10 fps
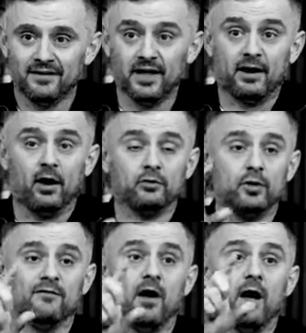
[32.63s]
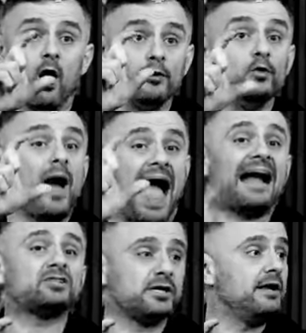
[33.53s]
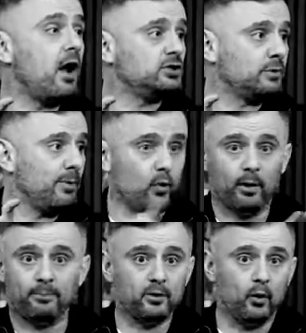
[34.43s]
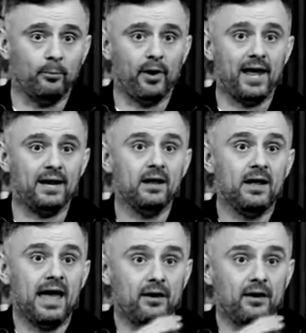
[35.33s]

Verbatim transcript: Like, do you have, are you actually an entrepreneur, purebred,